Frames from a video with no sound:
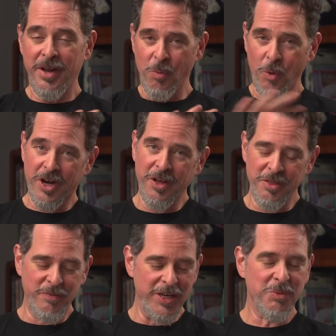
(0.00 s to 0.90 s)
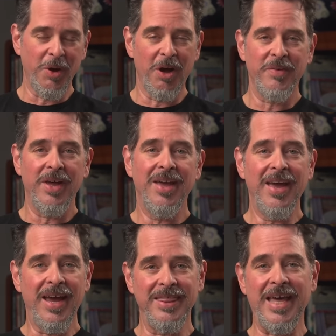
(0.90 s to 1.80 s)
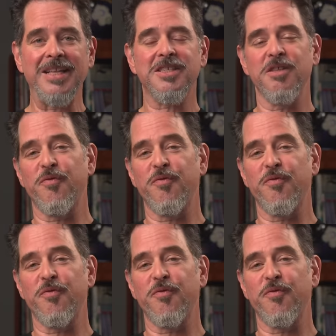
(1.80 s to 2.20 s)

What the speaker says: work on the V12. And that's the